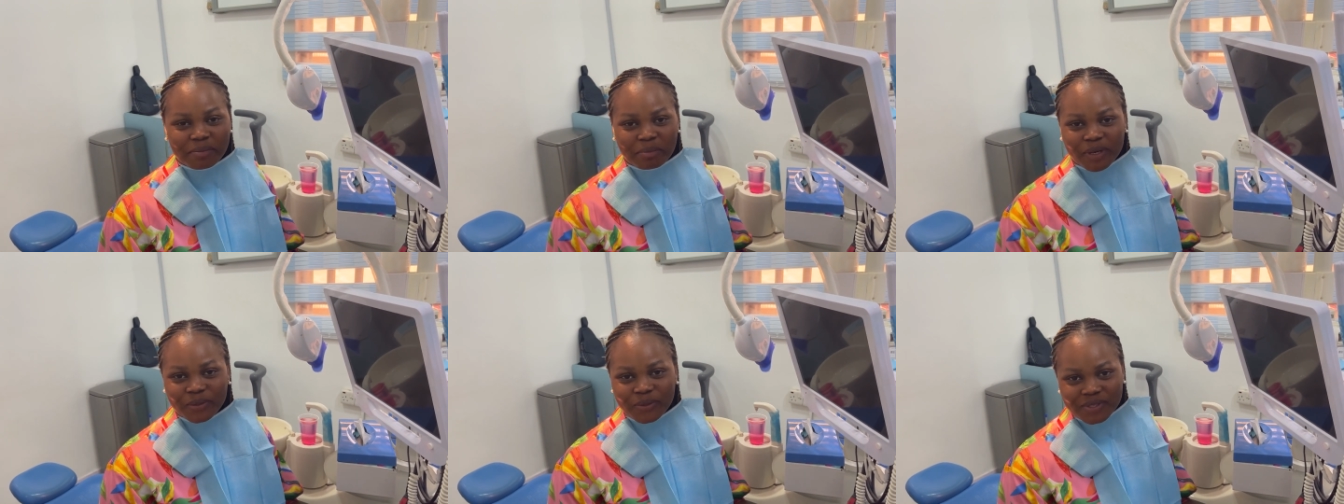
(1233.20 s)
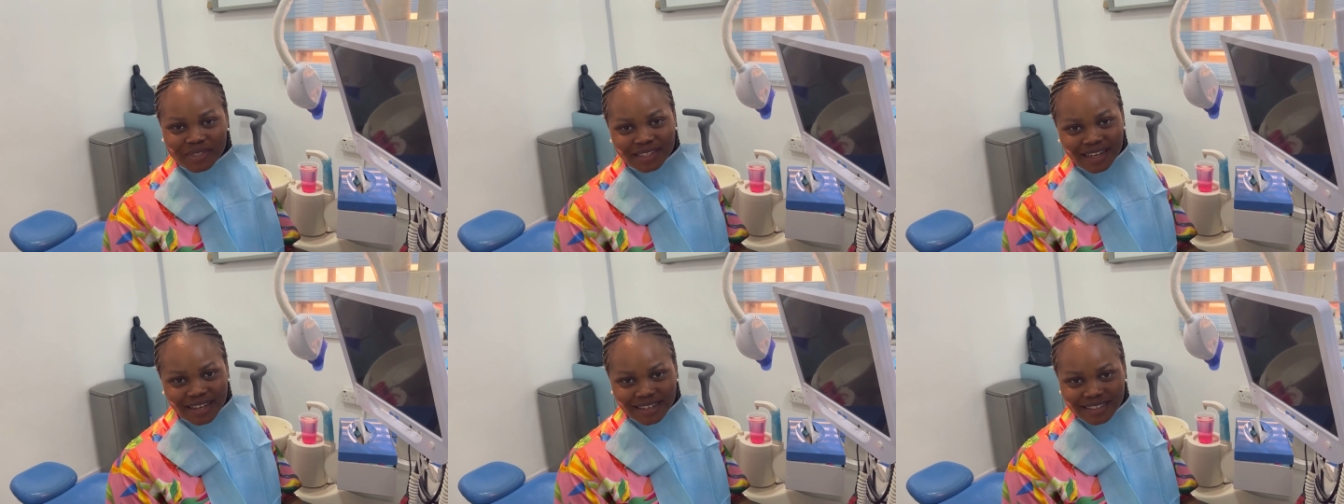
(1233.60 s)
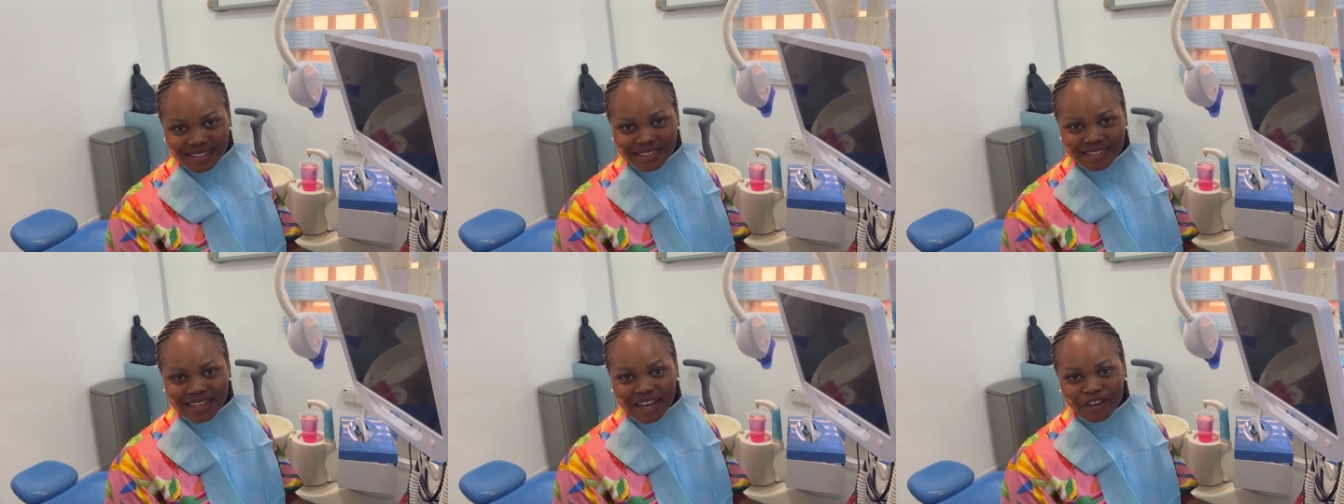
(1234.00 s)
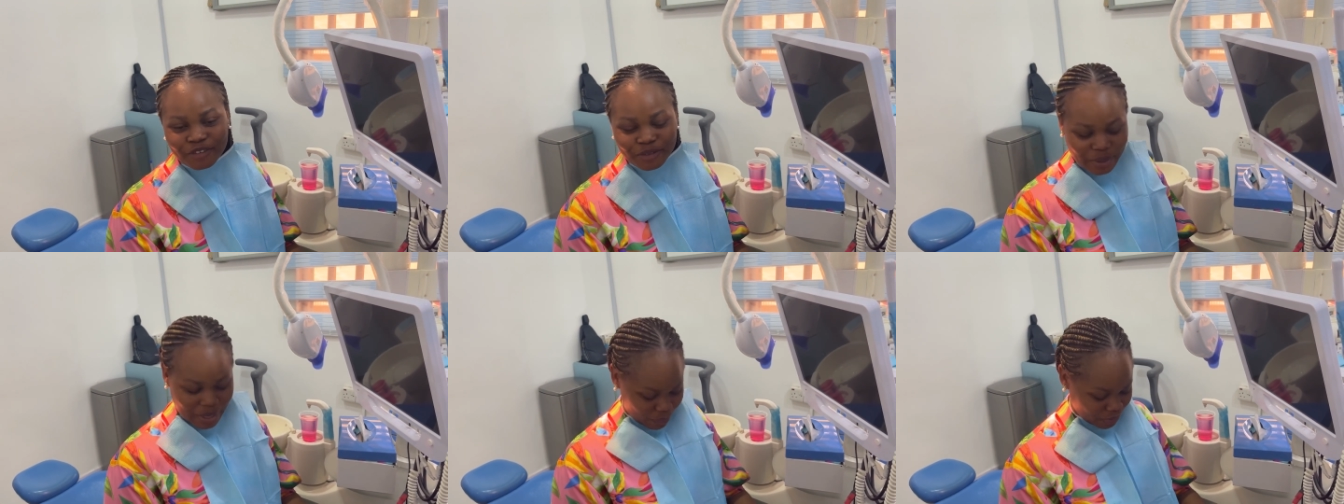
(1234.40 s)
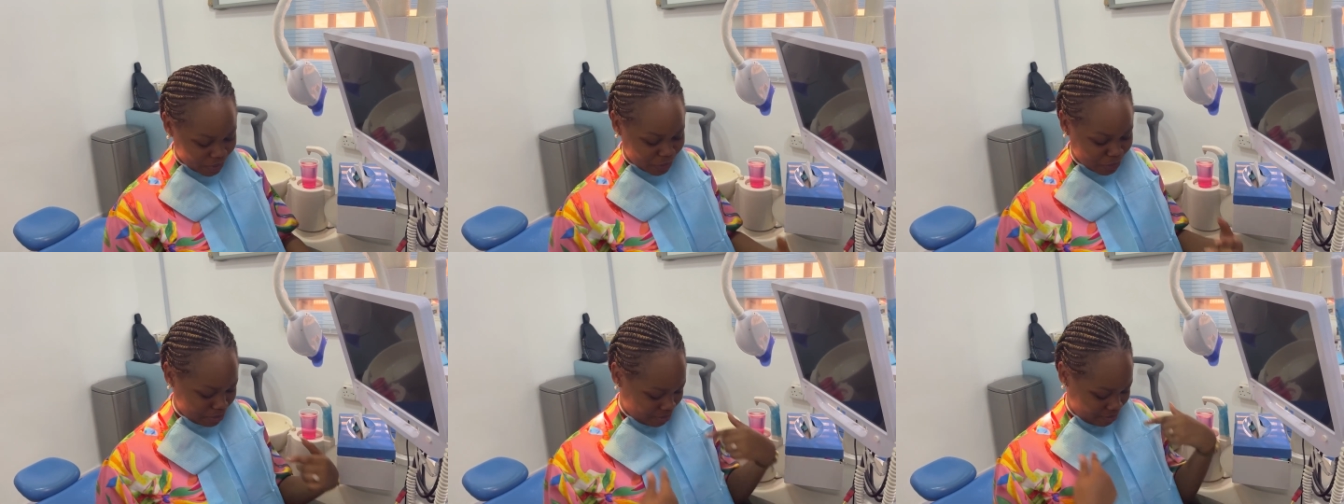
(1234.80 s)
about to start. I was
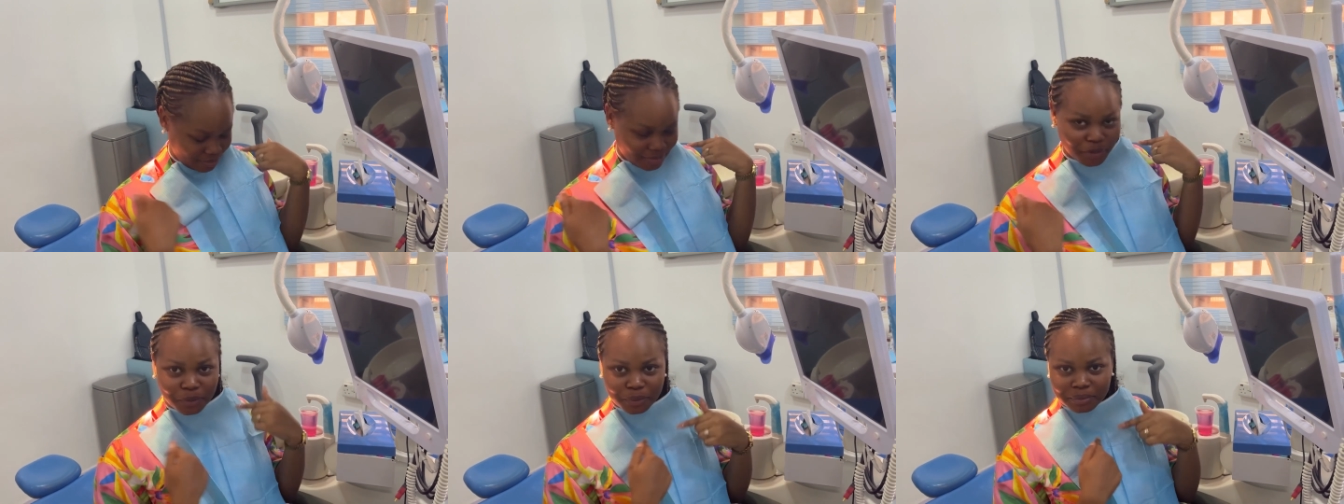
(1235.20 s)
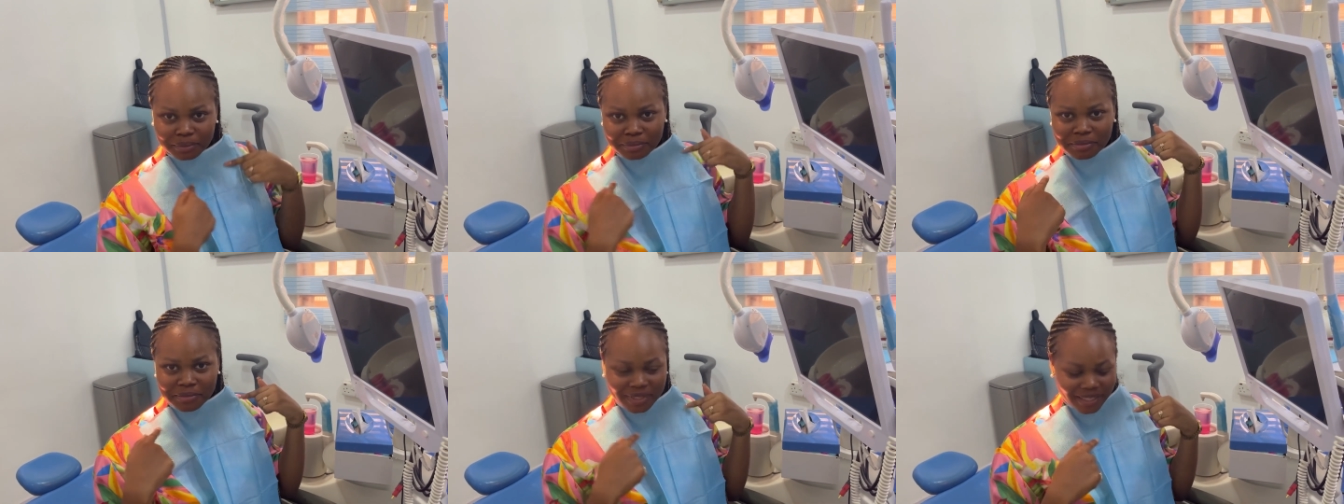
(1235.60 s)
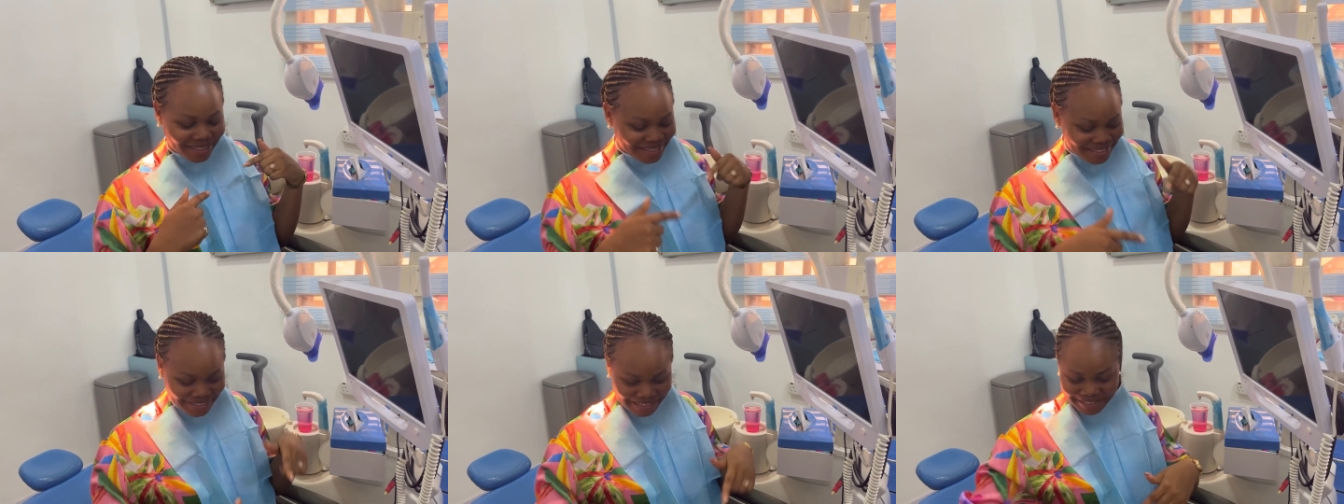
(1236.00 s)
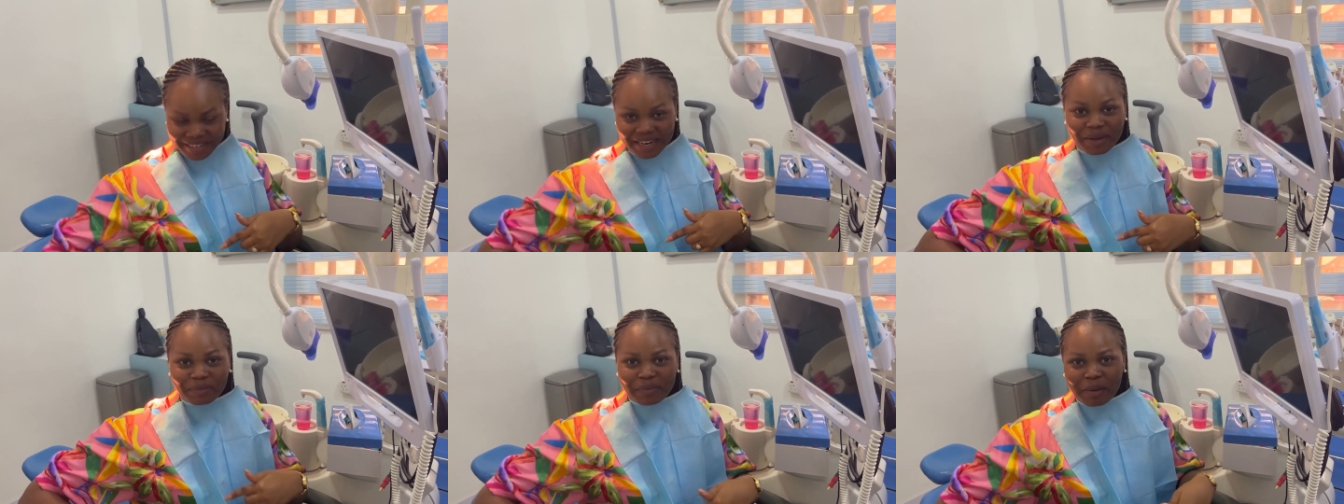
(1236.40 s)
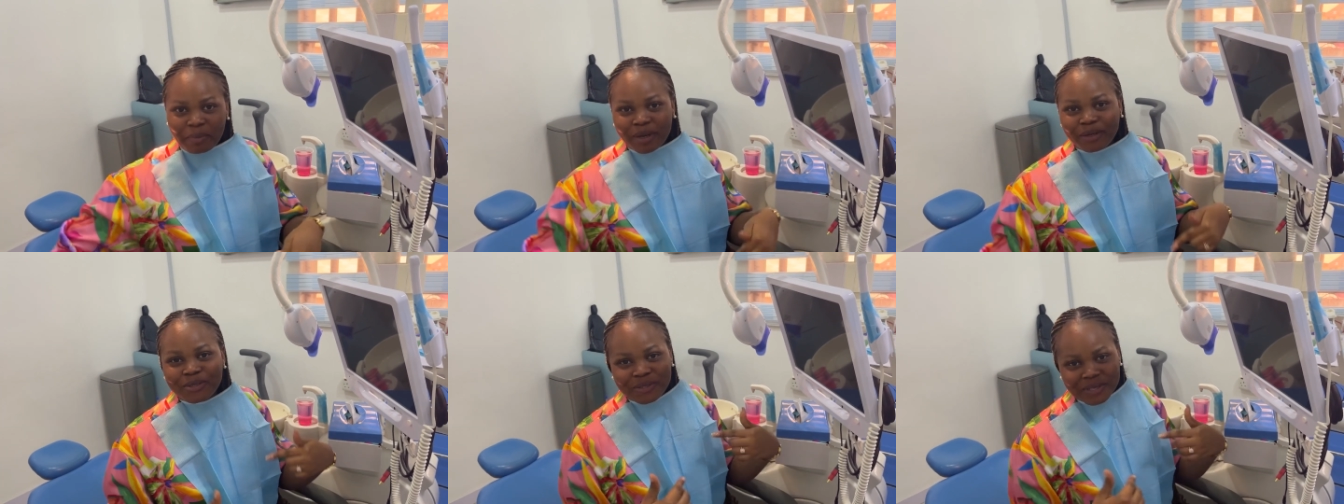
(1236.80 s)
in this, and then I'm
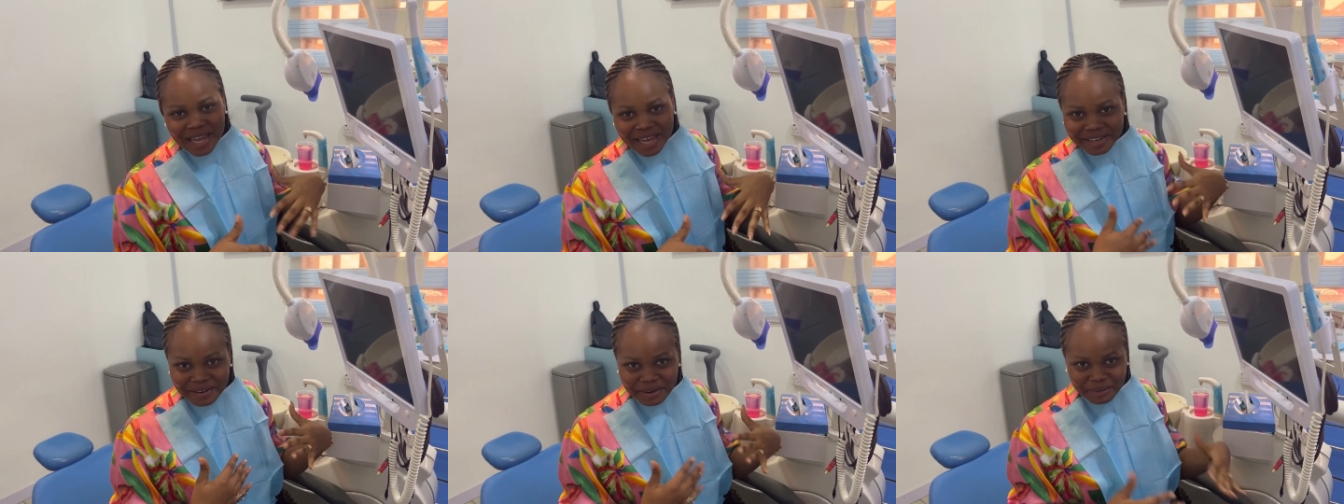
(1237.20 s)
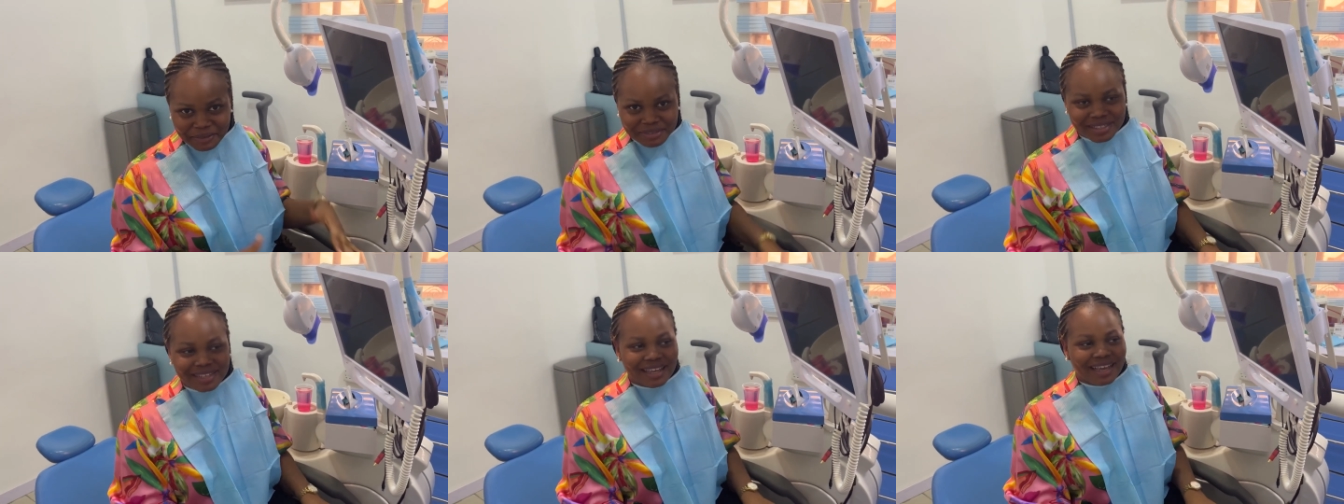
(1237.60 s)
about to lie down.